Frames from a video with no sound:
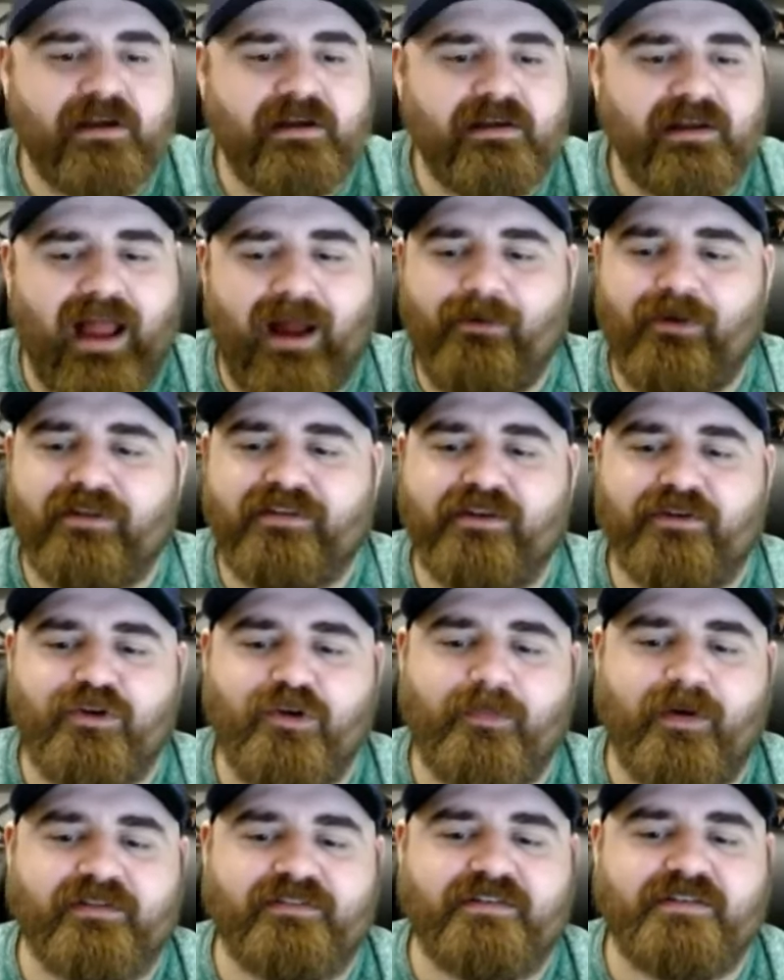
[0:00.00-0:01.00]
I want to tell you
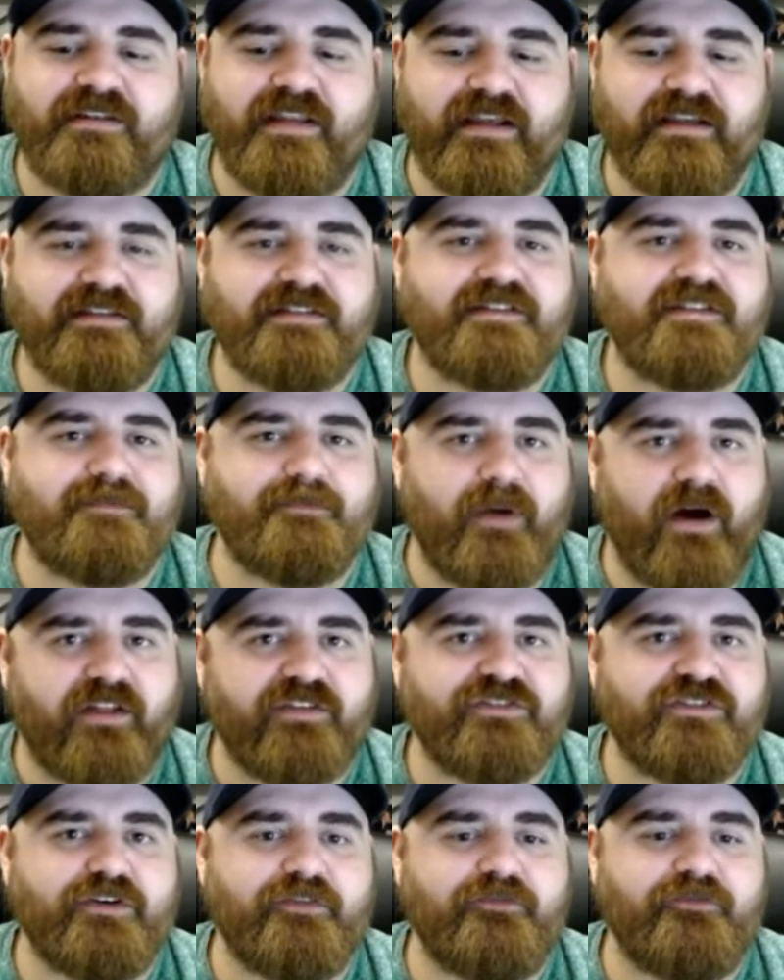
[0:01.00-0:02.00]
about today's
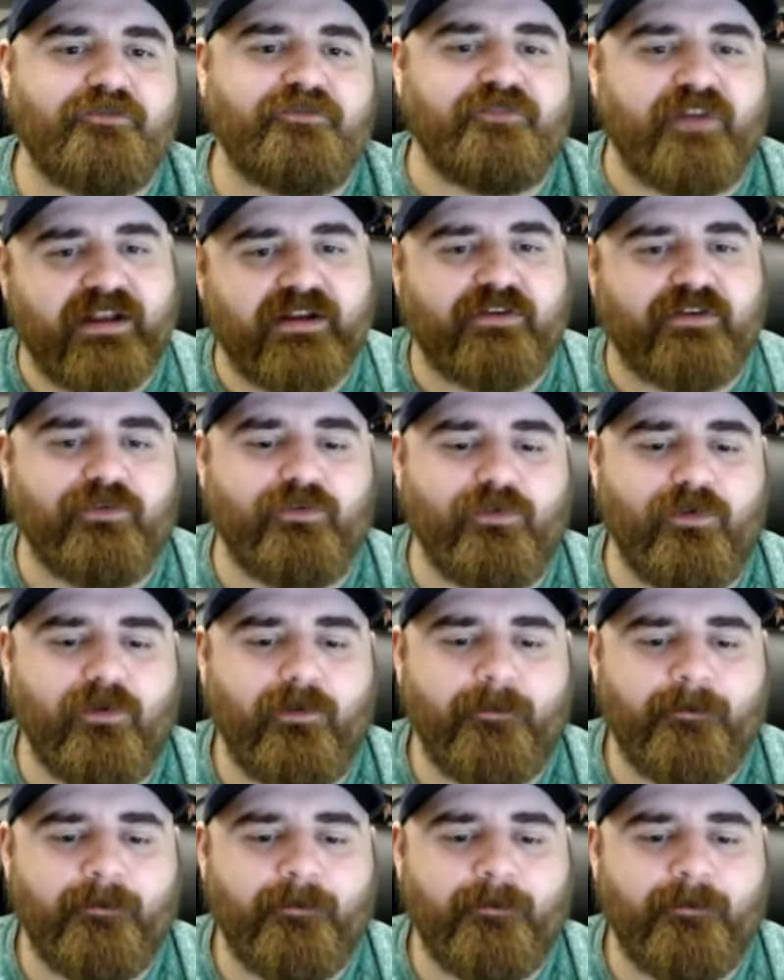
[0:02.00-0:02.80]
sponsor, FanDuel.